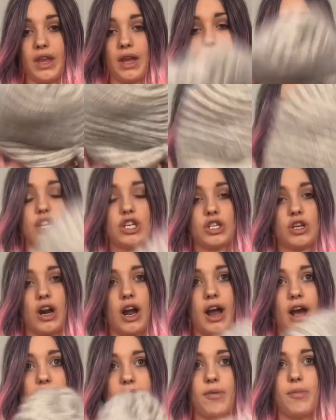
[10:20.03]
I'm gonna
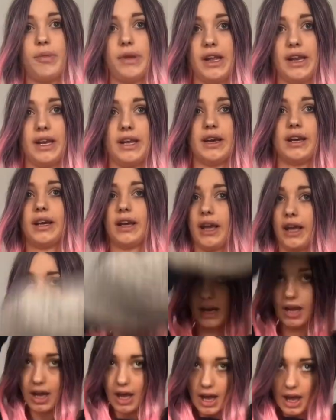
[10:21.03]
try on the beanie
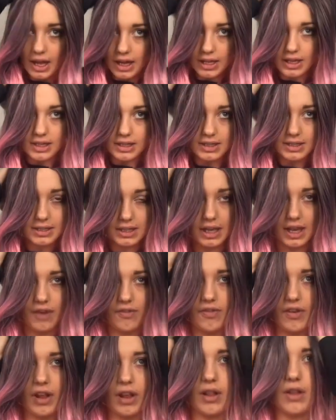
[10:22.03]
again. See
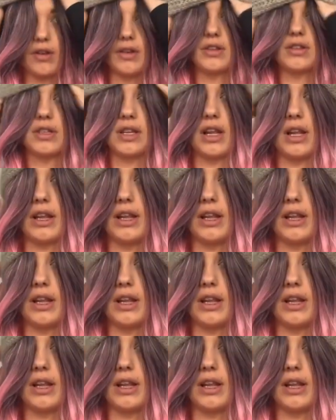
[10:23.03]
if it looks a